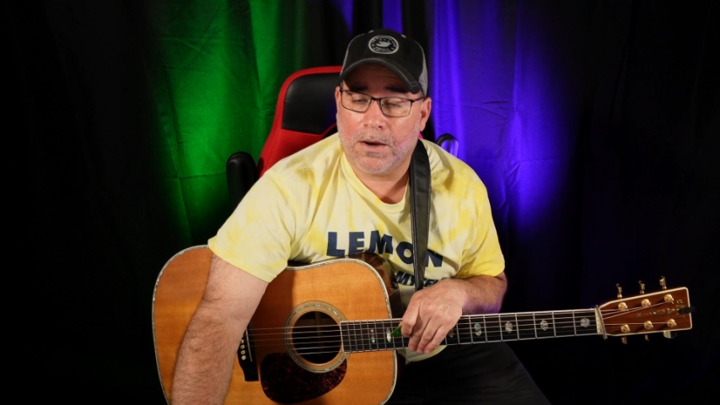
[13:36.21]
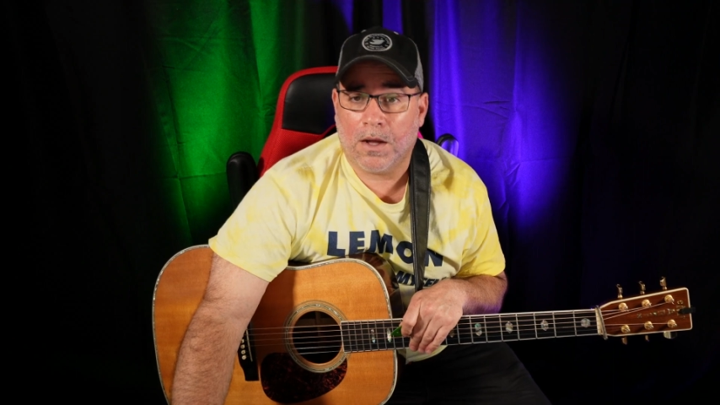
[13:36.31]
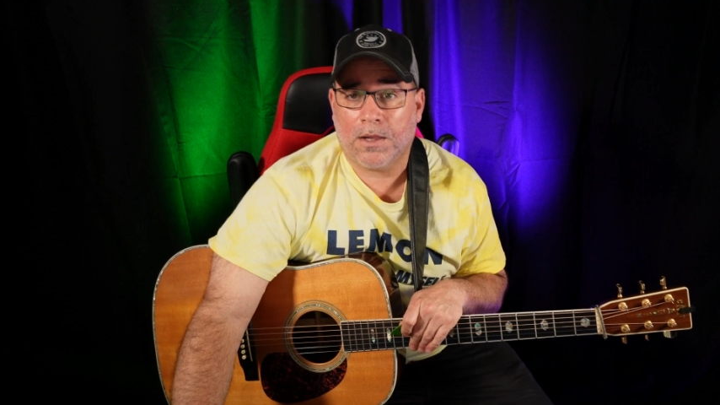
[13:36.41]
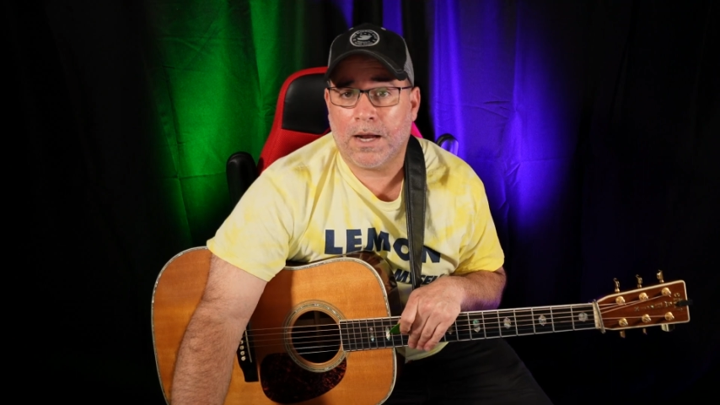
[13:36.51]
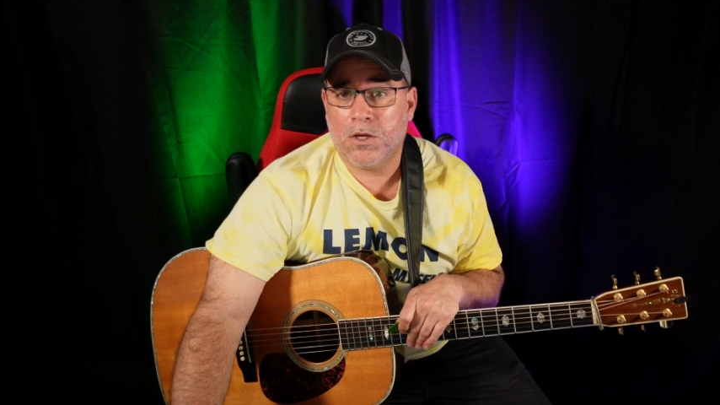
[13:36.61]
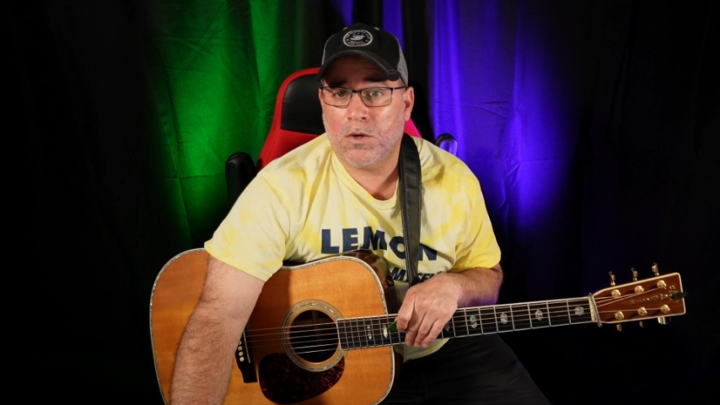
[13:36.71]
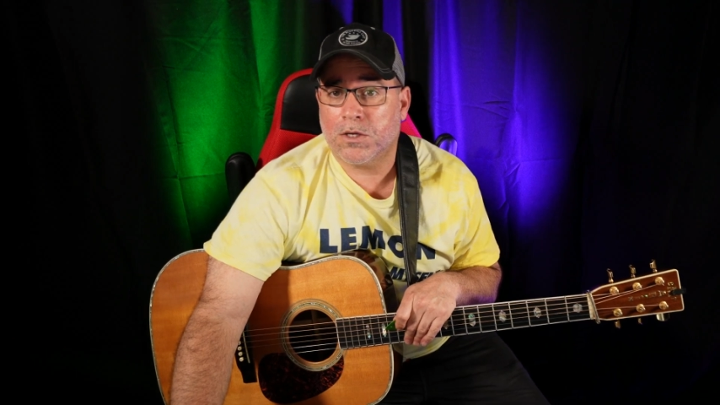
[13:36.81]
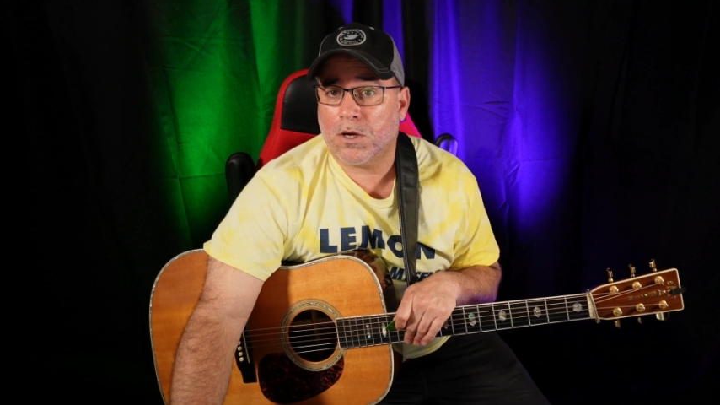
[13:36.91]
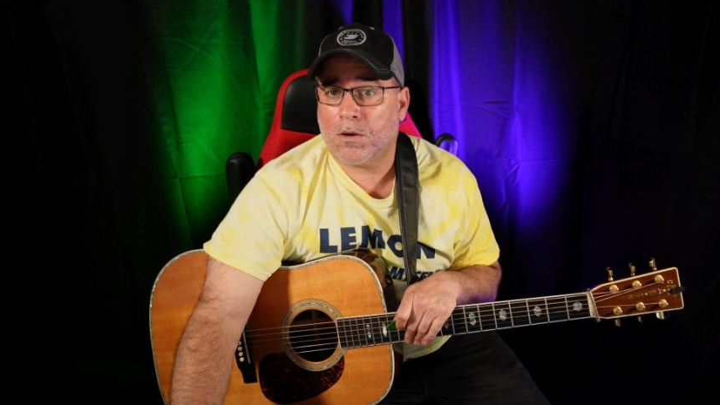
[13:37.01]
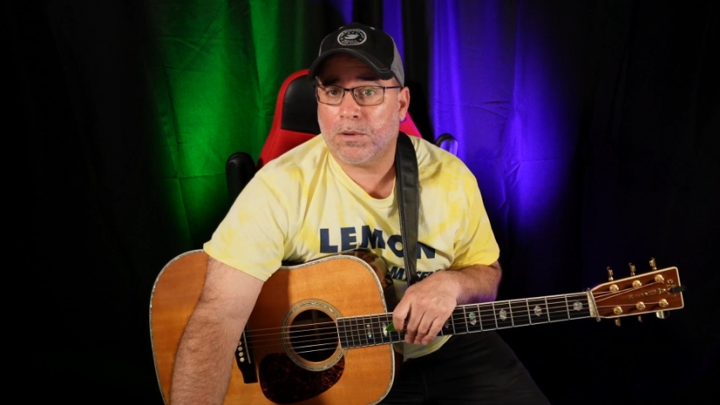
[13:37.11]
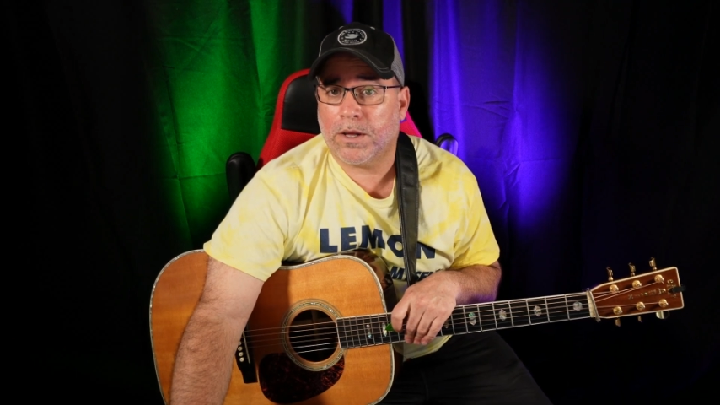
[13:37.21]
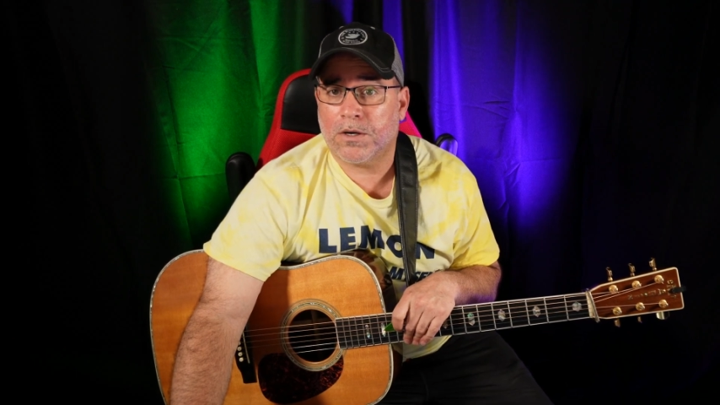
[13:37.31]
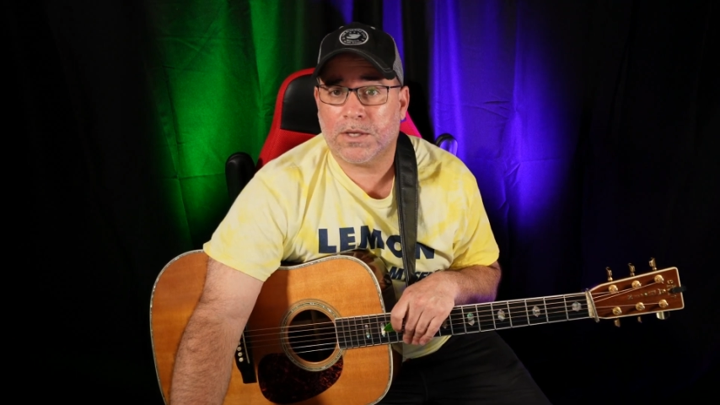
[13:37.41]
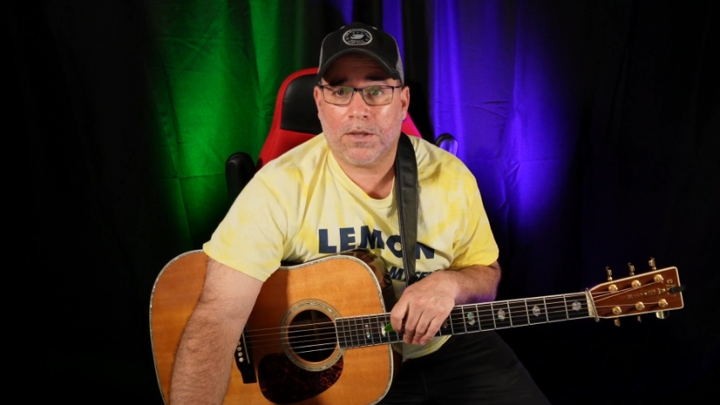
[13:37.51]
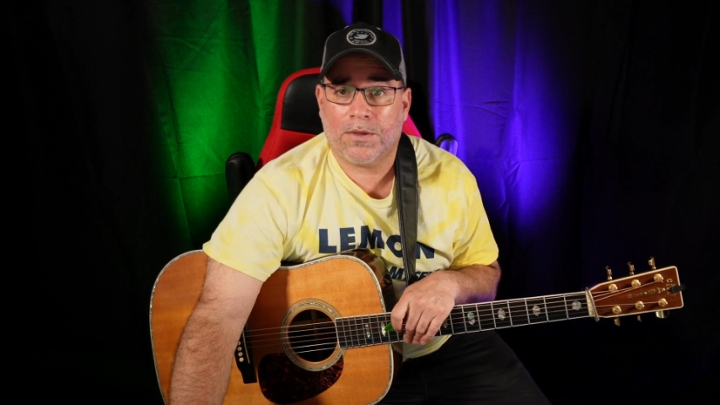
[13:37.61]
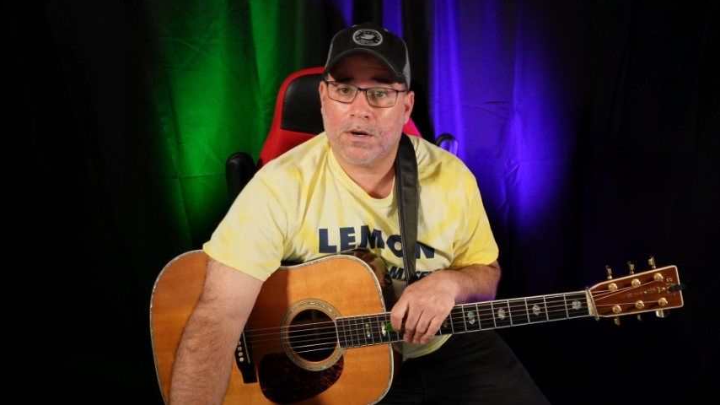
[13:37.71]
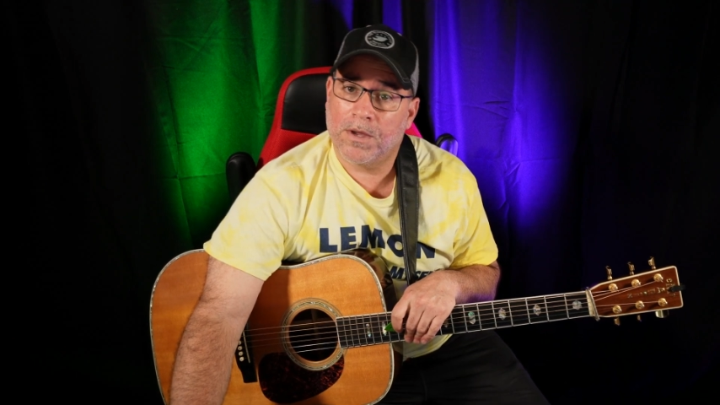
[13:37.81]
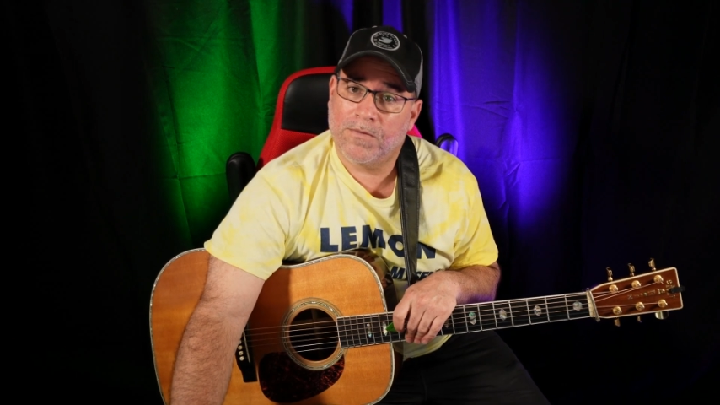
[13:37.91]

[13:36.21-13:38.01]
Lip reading: Now, a lot of you guitar players out there may